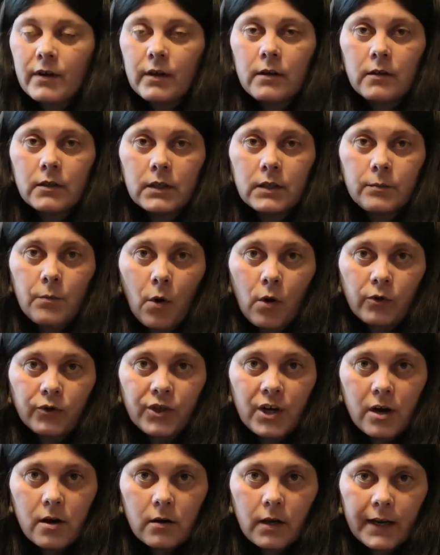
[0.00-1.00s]
a small
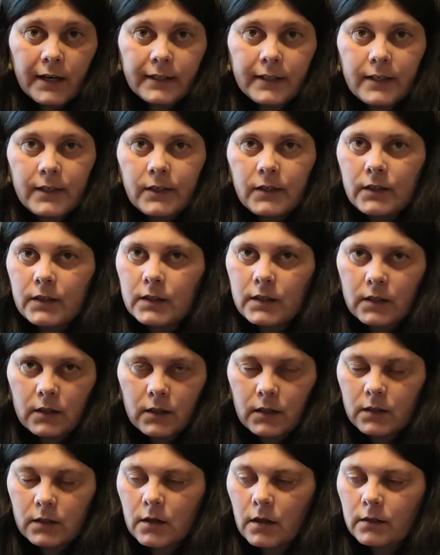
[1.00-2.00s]
jar like this this
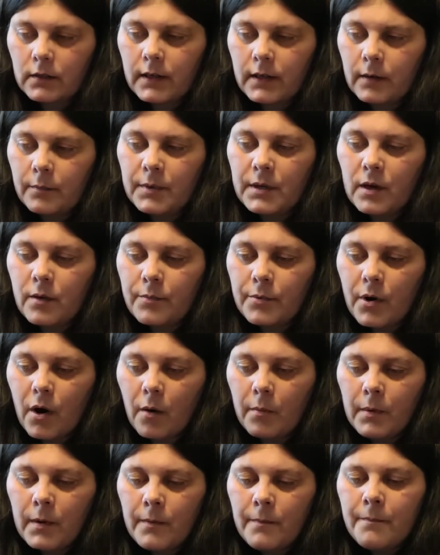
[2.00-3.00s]
is not going to be a
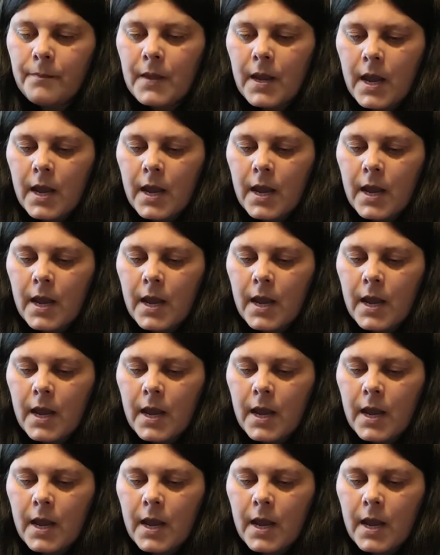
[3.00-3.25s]
problem